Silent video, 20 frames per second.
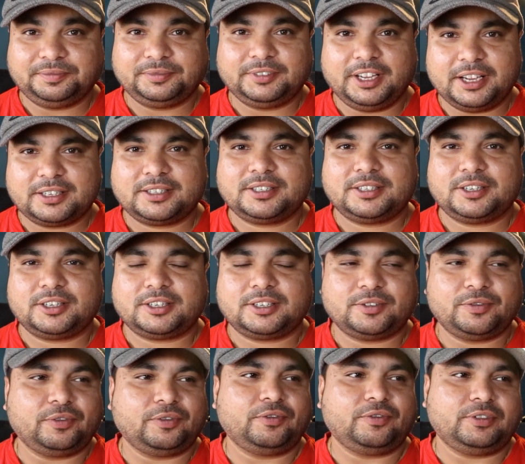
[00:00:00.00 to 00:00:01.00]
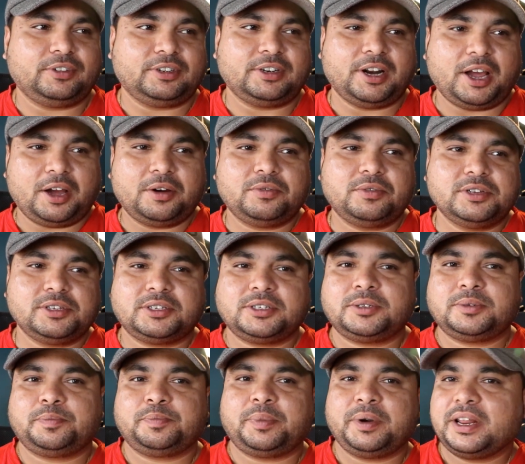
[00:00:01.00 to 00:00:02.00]
Yes, now
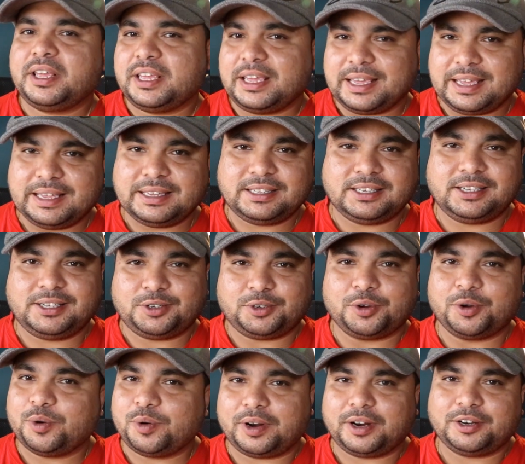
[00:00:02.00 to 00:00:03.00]
it's pretty easy to go